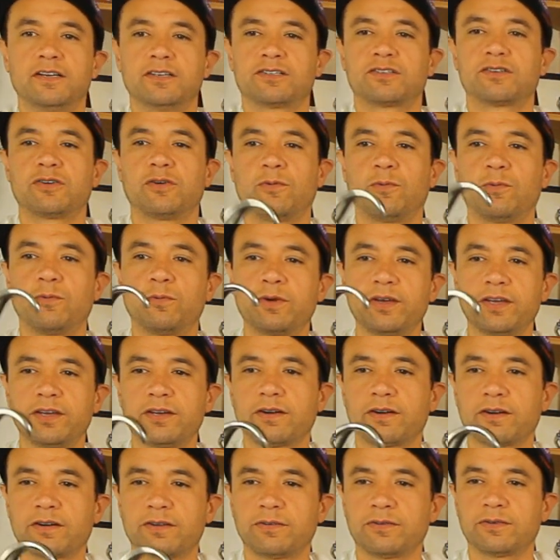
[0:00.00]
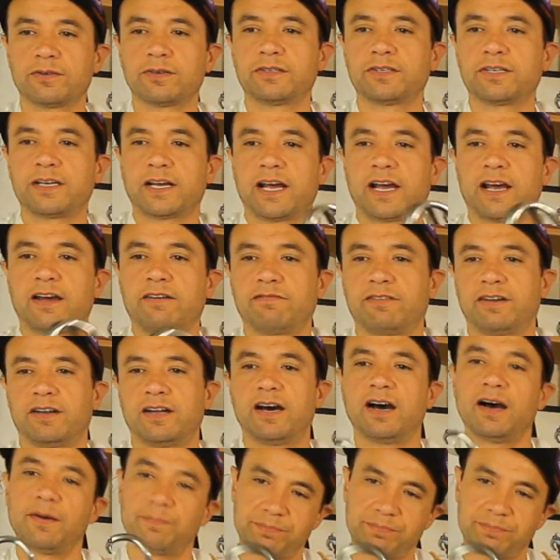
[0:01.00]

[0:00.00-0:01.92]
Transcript: So we are going to have an